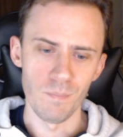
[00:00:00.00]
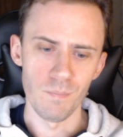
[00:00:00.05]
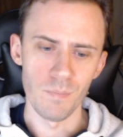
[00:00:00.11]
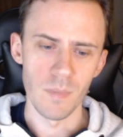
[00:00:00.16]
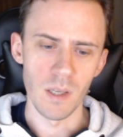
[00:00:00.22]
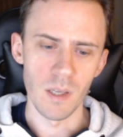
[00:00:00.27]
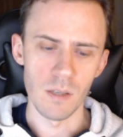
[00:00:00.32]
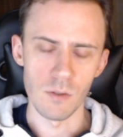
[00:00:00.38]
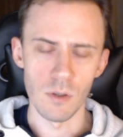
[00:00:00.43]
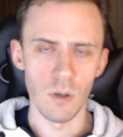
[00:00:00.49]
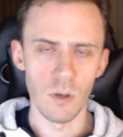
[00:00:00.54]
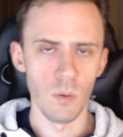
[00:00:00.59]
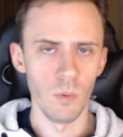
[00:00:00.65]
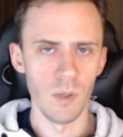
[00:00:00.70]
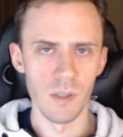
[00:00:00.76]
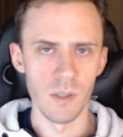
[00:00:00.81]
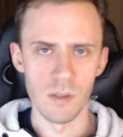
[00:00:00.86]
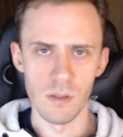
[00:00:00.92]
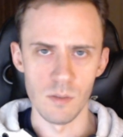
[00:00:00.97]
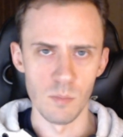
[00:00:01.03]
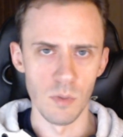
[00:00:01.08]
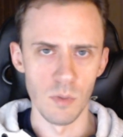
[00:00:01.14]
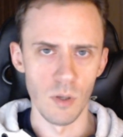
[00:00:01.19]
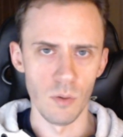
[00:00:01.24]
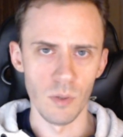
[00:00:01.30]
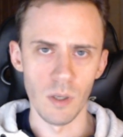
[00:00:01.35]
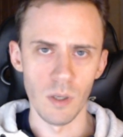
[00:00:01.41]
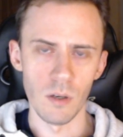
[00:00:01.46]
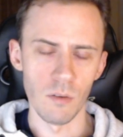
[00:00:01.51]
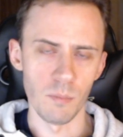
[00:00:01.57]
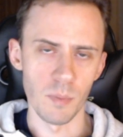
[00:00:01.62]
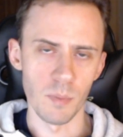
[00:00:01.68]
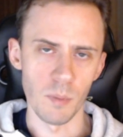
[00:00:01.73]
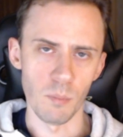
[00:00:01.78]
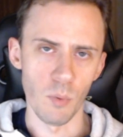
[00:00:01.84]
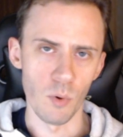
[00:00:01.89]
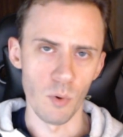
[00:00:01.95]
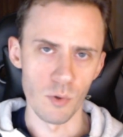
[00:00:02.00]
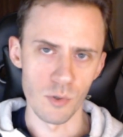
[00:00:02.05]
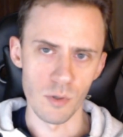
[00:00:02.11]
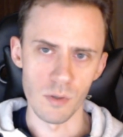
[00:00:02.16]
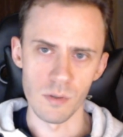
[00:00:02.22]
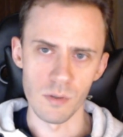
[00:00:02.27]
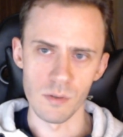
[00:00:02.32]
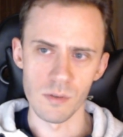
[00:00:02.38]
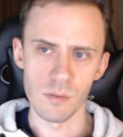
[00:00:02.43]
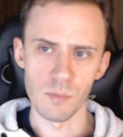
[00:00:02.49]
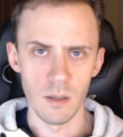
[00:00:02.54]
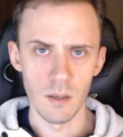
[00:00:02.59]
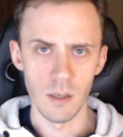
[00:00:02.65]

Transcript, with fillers: As always, it's blown out of proportions.